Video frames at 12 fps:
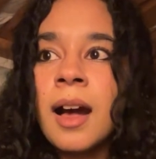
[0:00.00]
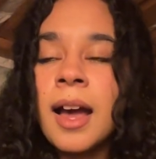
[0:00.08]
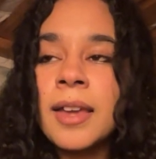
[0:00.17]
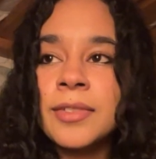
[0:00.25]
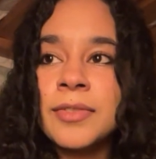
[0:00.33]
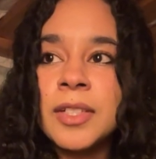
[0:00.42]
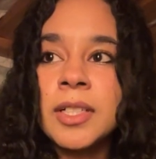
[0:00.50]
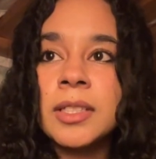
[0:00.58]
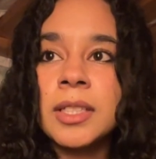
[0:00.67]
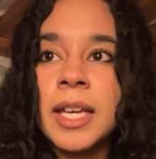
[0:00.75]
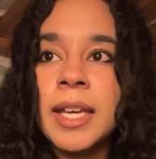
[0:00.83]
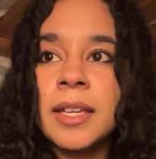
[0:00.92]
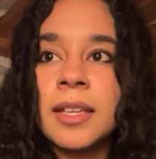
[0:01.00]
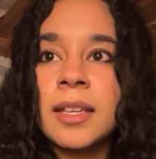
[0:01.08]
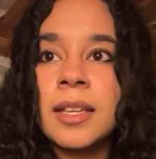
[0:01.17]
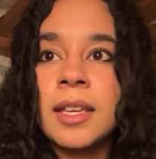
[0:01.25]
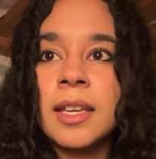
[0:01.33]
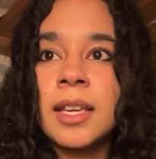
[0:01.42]
I feel like
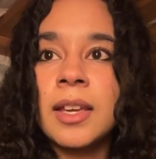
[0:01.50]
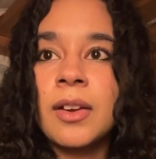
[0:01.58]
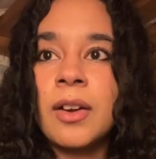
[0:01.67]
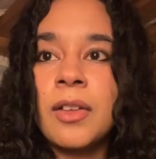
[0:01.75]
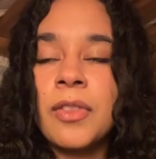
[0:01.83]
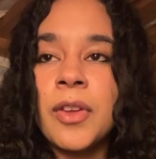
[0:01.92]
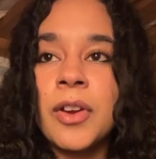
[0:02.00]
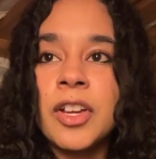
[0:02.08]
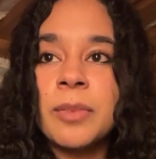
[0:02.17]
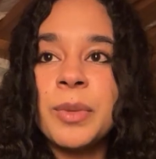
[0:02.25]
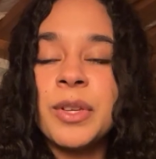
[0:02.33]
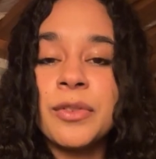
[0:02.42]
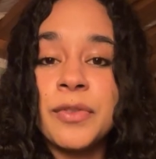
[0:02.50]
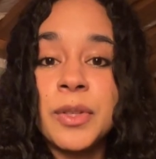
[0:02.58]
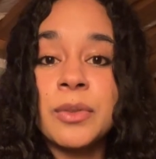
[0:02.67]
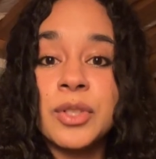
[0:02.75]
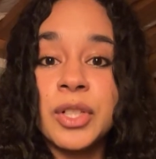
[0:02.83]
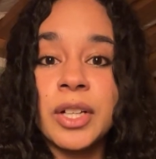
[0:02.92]
there could be a
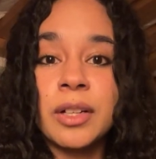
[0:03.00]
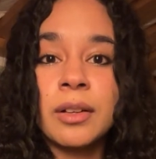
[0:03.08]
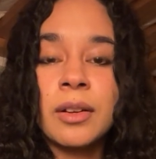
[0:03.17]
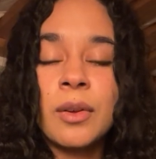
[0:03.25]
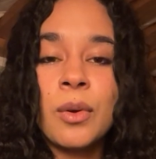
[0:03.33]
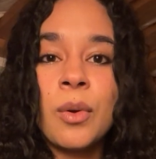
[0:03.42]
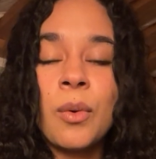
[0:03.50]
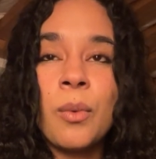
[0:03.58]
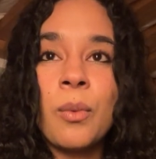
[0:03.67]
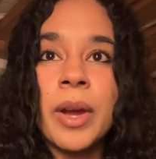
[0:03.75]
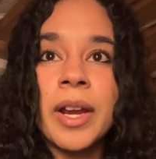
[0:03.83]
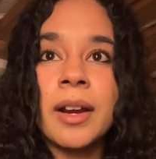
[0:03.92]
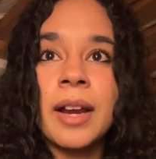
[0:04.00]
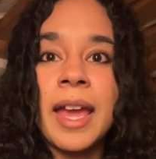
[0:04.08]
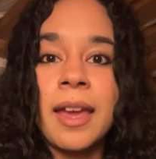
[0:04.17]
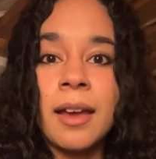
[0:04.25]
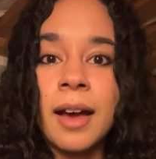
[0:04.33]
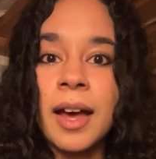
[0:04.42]
future where
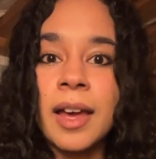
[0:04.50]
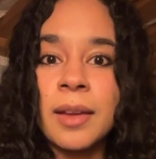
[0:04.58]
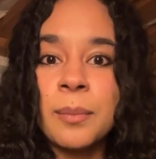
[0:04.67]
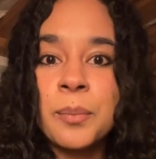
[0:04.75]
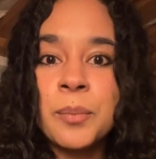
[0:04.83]
AI